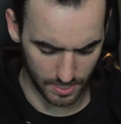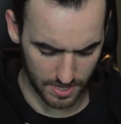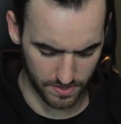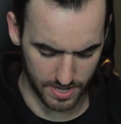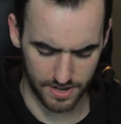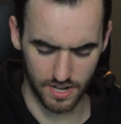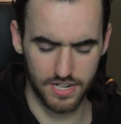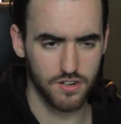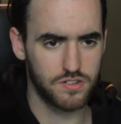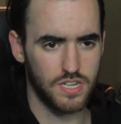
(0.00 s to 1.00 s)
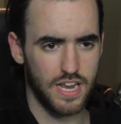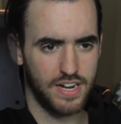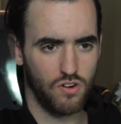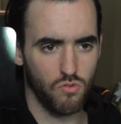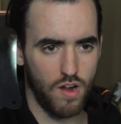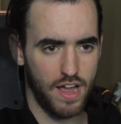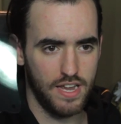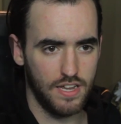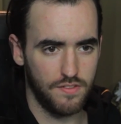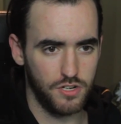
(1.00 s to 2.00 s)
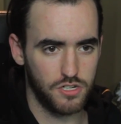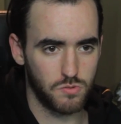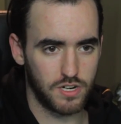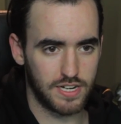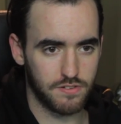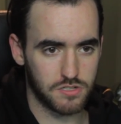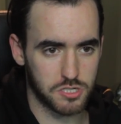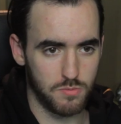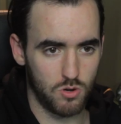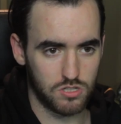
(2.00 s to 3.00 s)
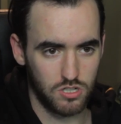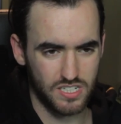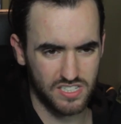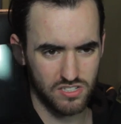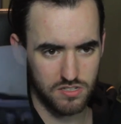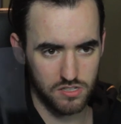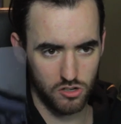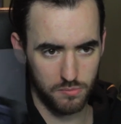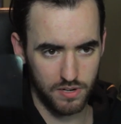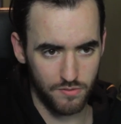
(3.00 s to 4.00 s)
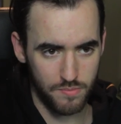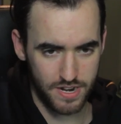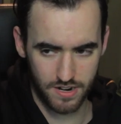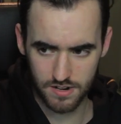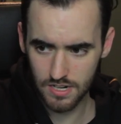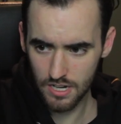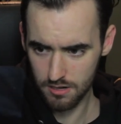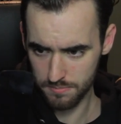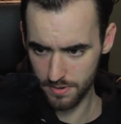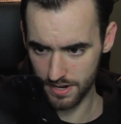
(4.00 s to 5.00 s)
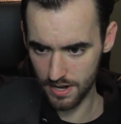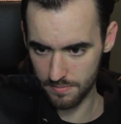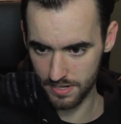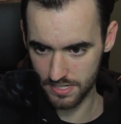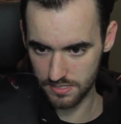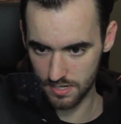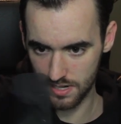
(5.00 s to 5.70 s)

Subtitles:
And then here's a gray, if you just want to give a smoked look. It still has a little bit of a mirror, but it's